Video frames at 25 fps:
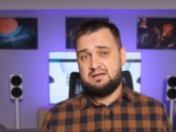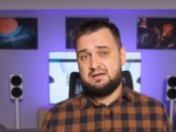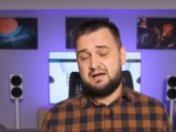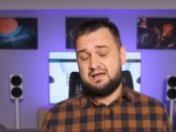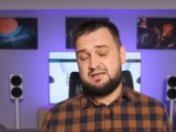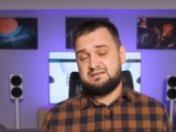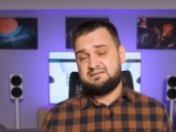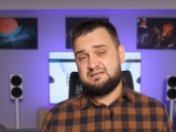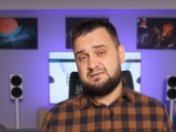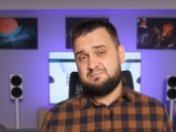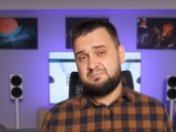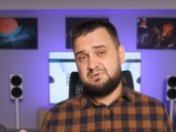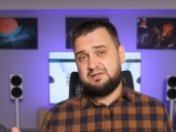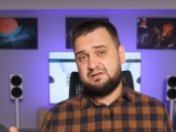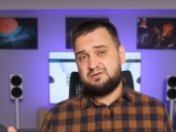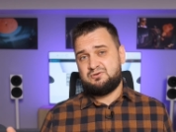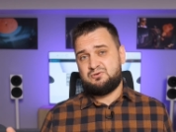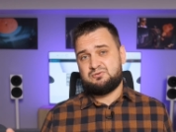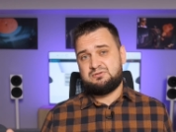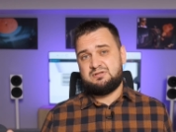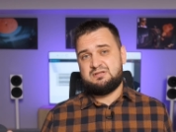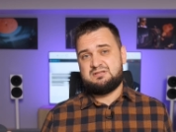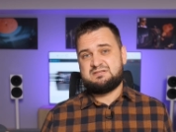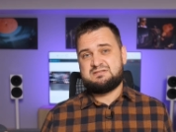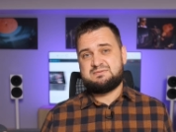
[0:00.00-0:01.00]
I simply
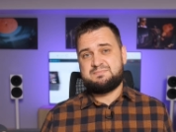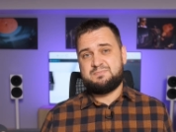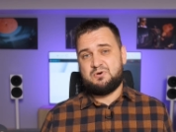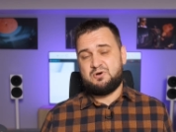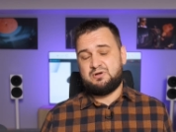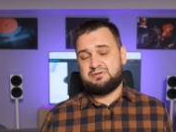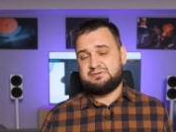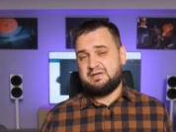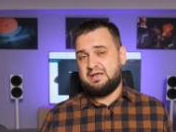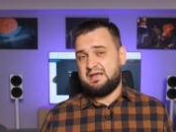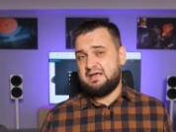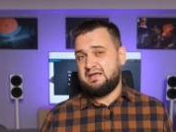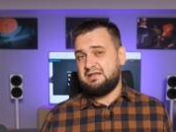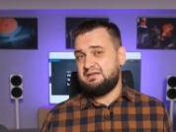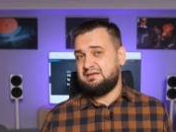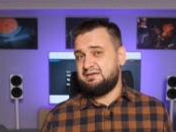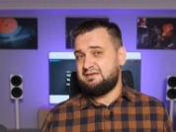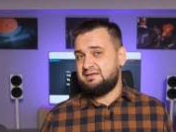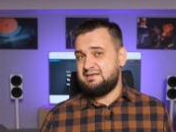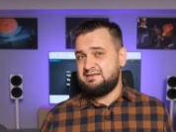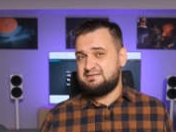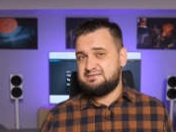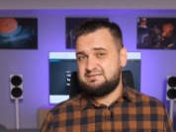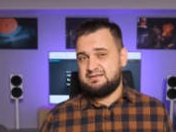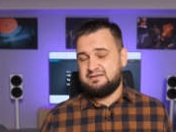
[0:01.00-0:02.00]
couldn't spot any
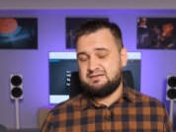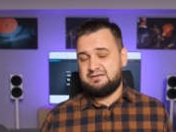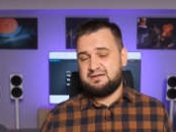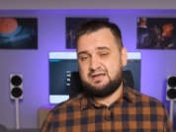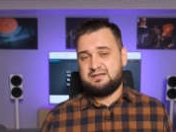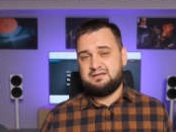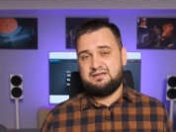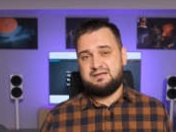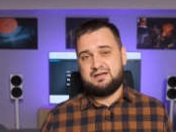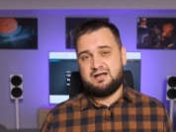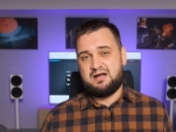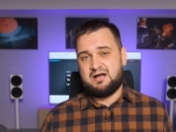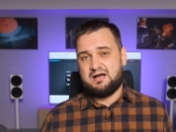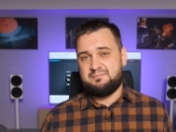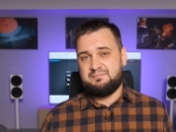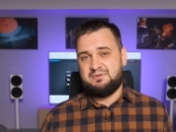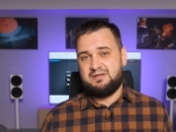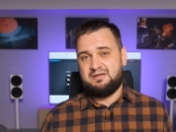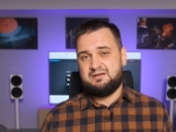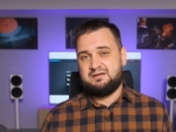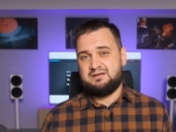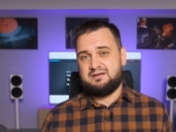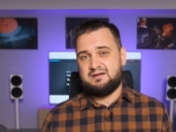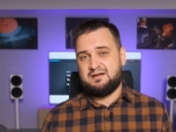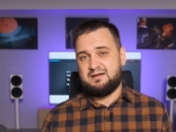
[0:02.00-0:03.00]
hissing, any
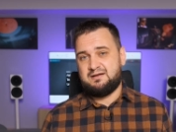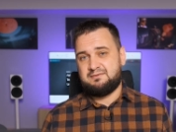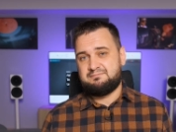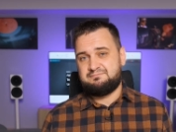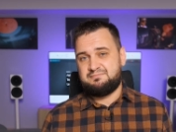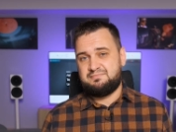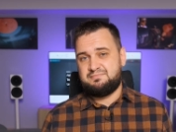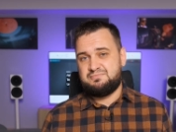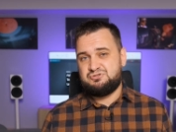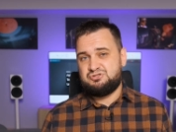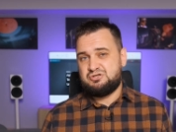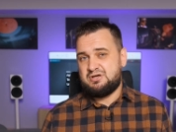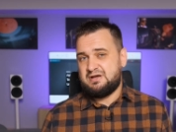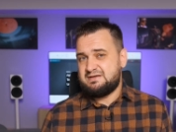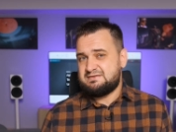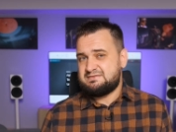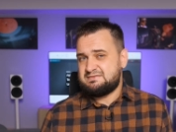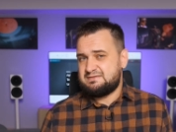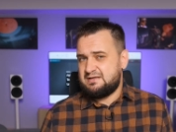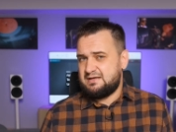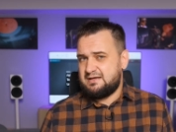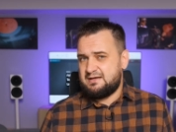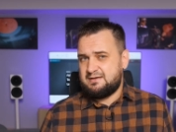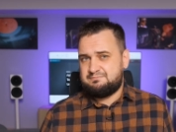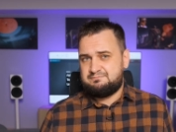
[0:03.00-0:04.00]
humming,
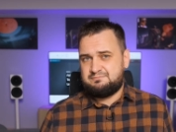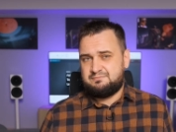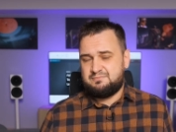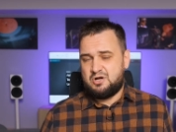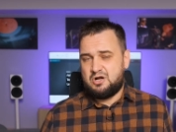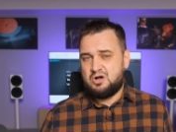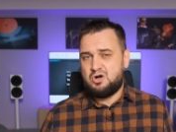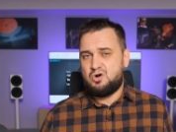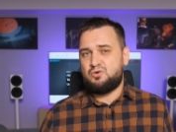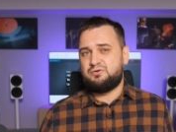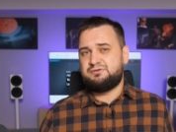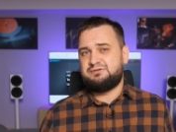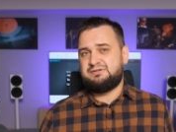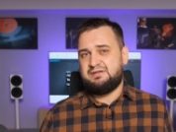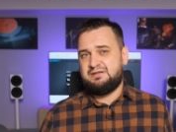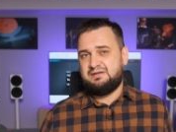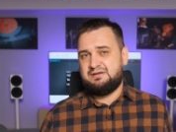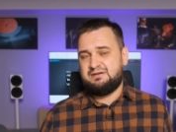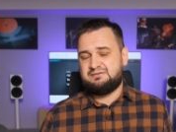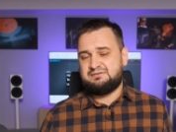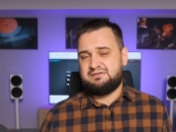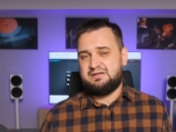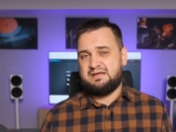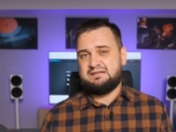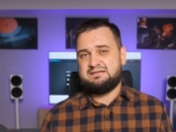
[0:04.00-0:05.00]
just a haunting
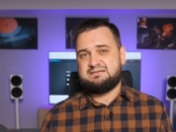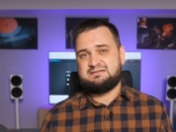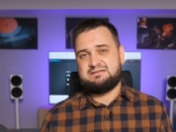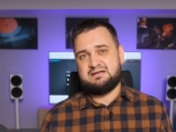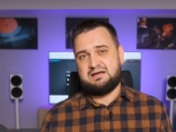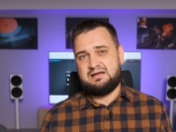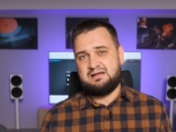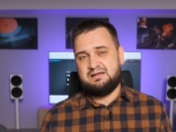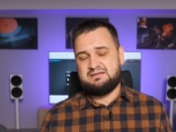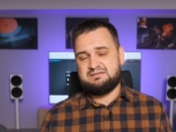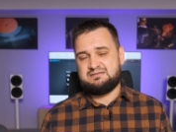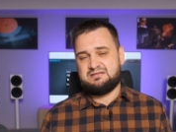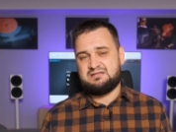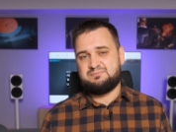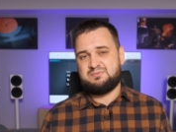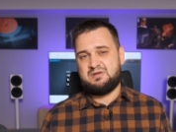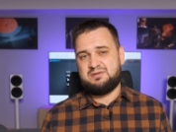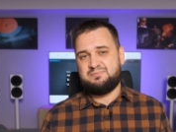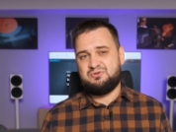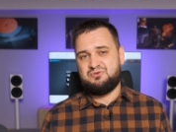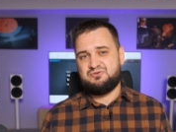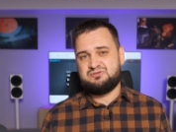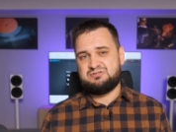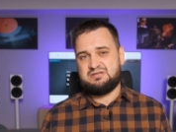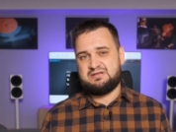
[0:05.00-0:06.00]
dead silence in my
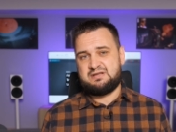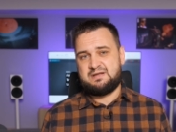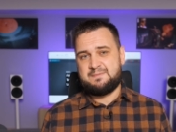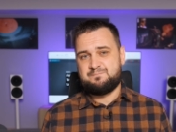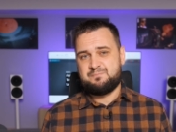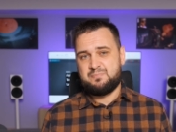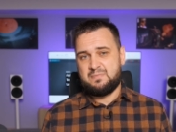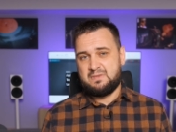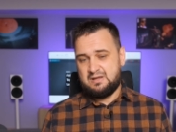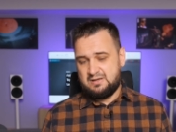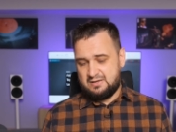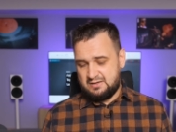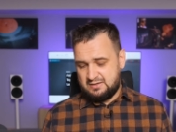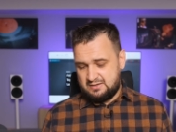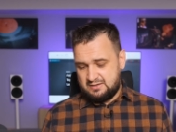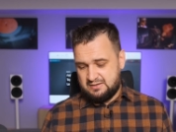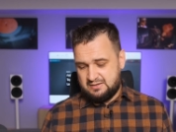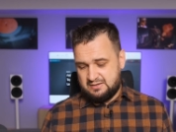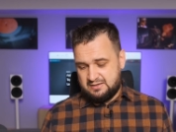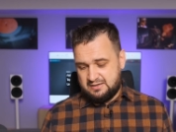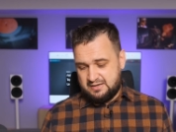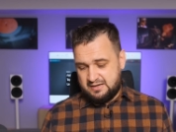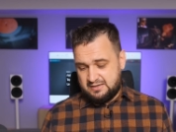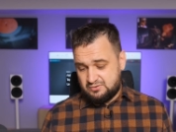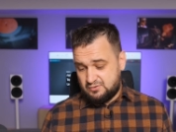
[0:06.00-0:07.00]
music.
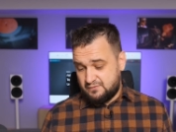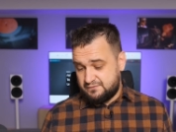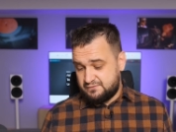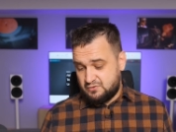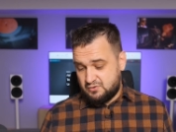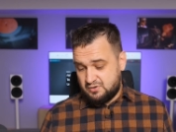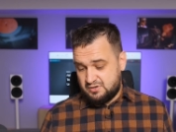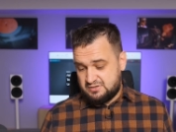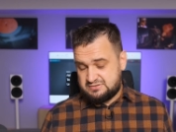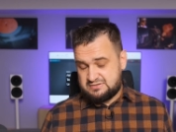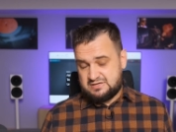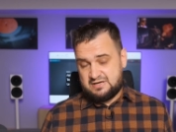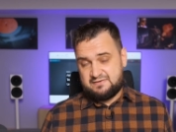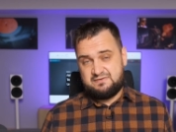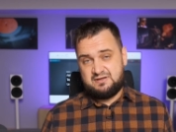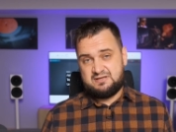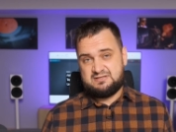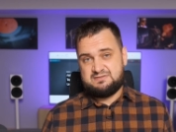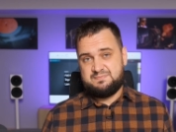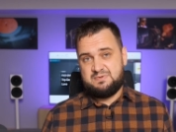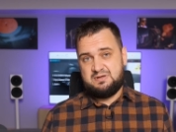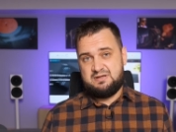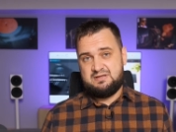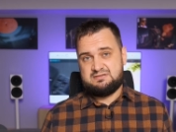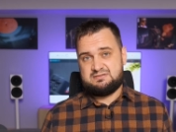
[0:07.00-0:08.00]
And of course I've
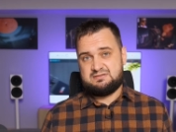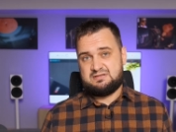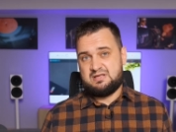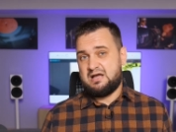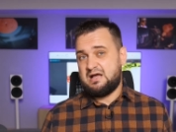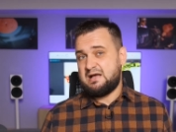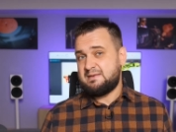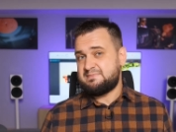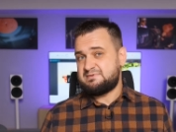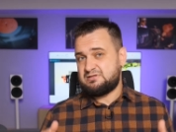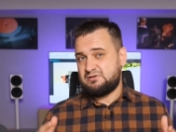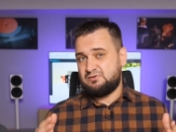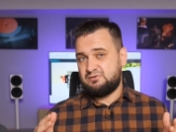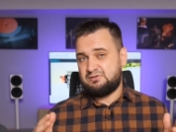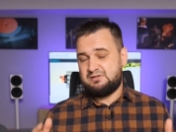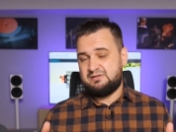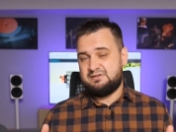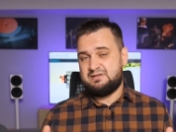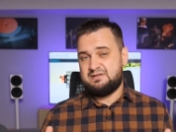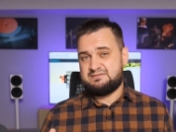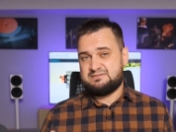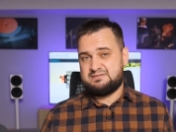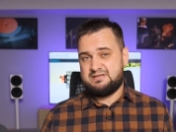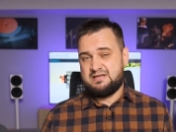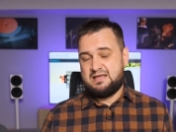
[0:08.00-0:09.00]
experienced absolutely
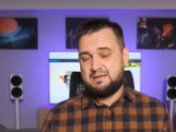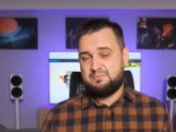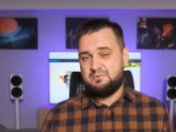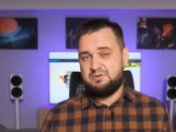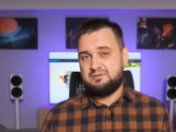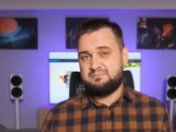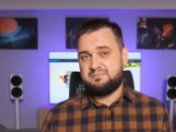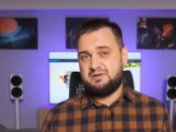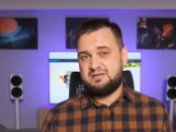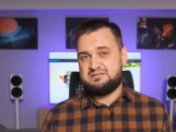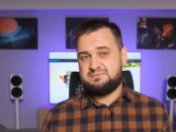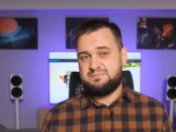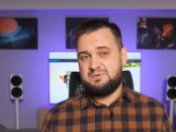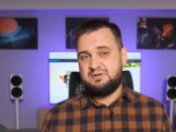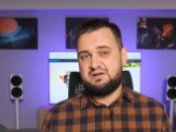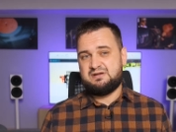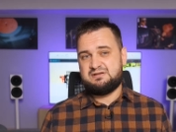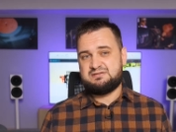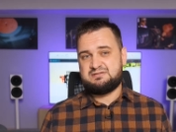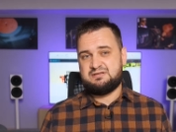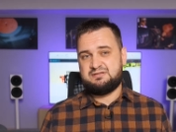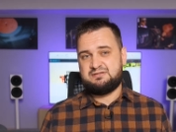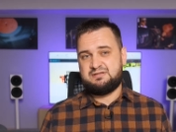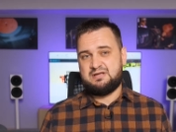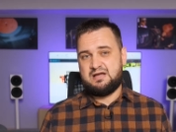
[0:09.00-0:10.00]
the same in my speaker
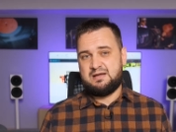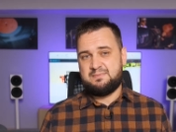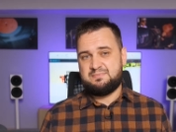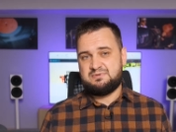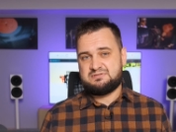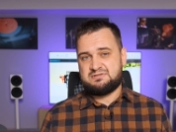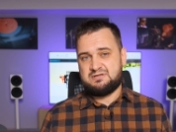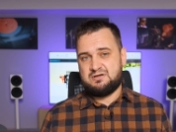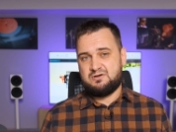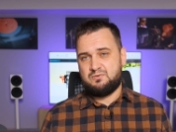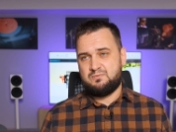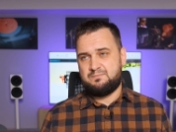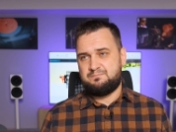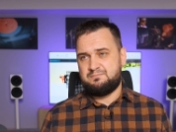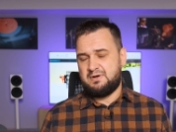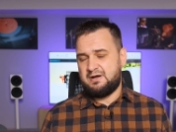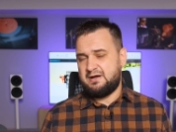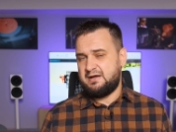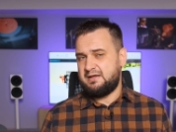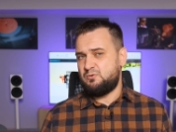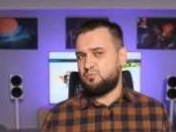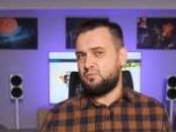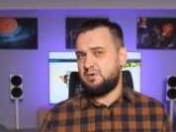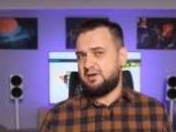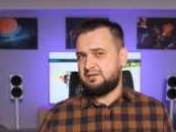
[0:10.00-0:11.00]
setup, so
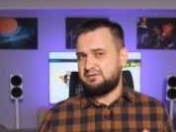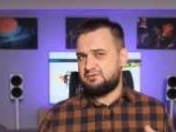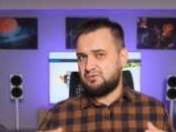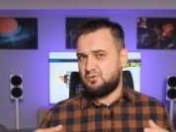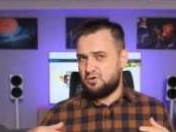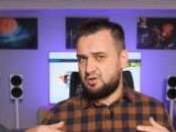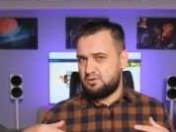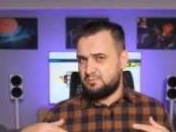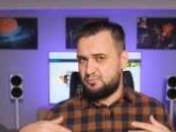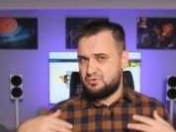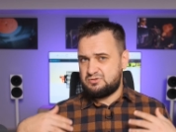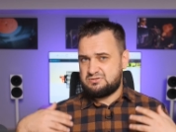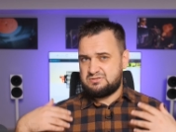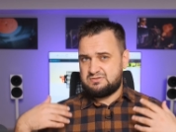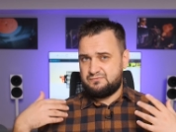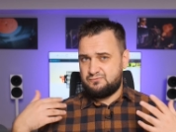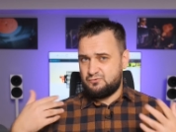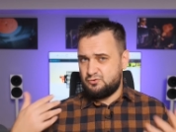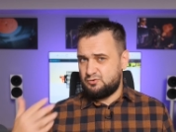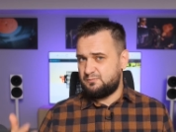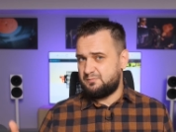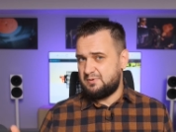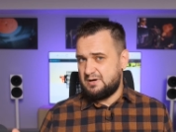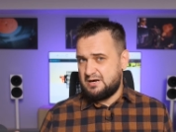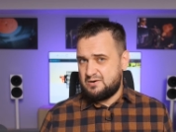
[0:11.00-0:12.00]
I went almost
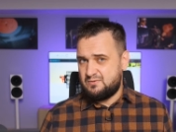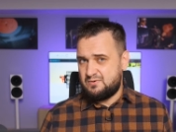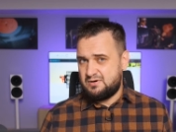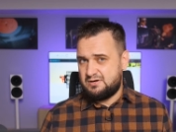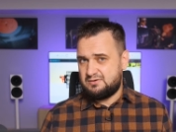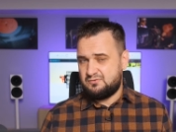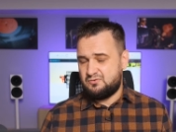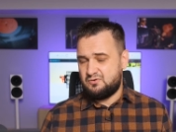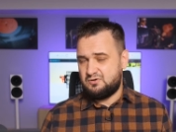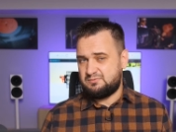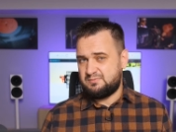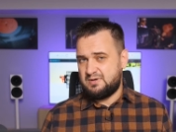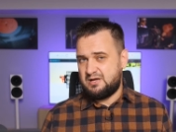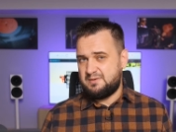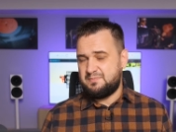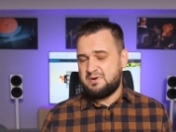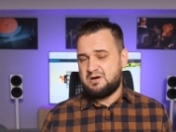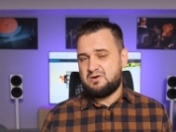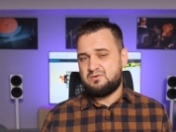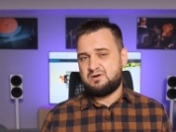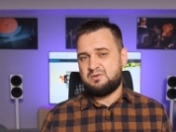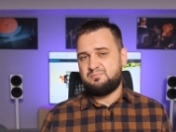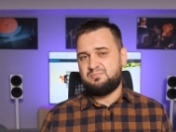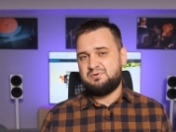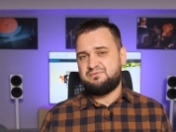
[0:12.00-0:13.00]
full power on my
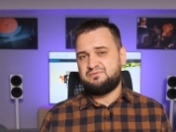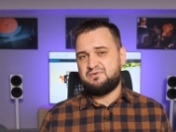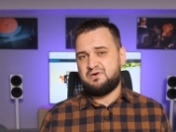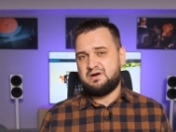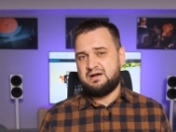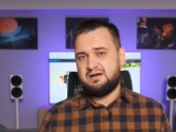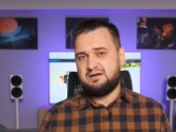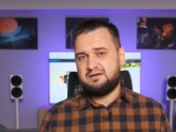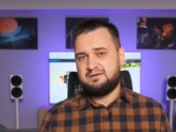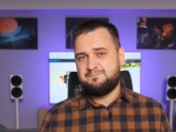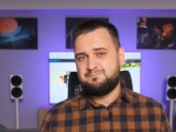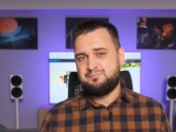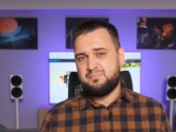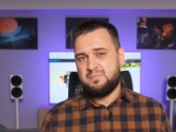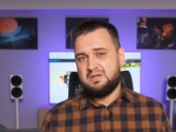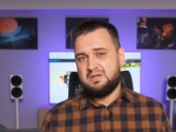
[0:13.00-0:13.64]
power amplifier,